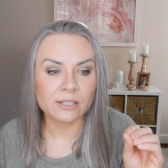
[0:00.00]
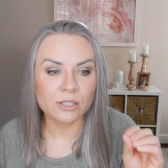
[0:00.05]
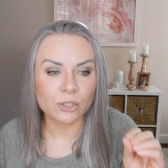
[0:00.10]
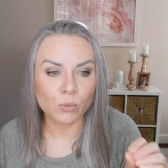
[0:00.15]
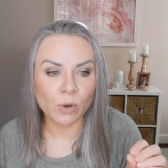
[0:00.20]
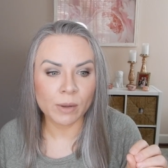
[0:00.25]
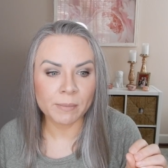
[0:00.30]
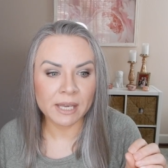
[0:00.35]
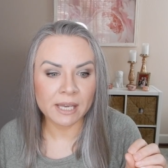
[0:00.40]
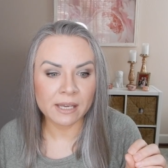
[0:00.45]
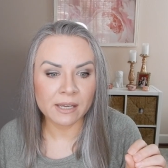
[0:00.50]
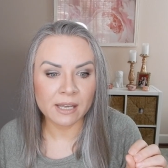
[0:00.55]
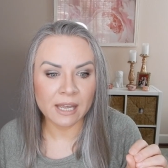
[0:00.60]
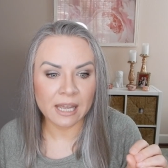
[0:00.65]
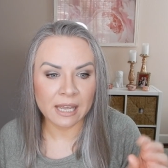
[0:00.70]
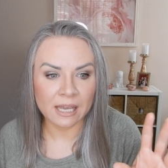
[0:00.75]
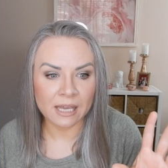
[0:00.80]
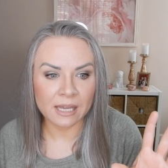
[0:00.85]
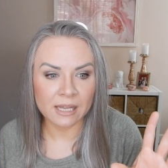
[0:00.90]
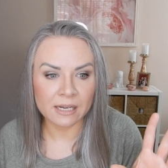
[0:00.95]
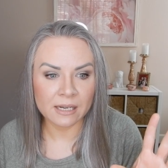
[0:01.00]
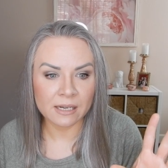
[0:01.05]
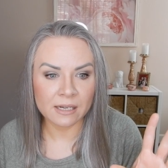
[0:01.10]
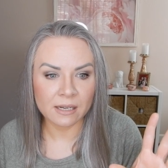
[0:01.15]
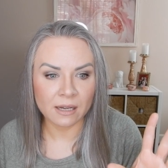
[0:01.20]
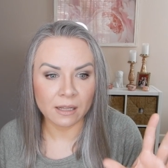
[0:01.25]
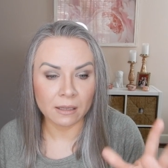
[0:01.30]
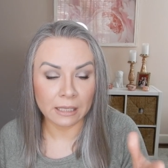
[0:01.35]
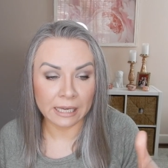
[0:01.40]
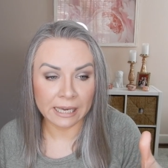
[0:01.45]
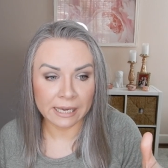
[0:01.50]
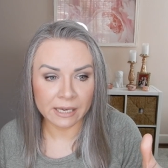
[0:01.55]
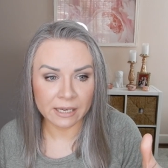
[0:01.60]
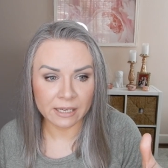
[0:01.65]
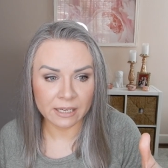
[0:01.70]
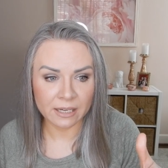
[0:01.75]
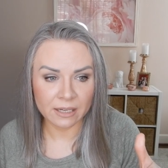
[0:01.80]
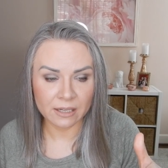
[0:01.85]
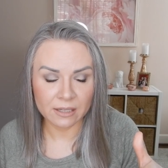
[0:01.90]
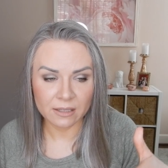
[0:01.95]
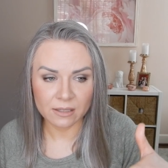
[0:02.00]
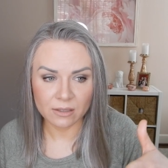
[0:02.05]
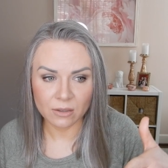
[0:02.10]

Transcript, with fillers: swimming in a lake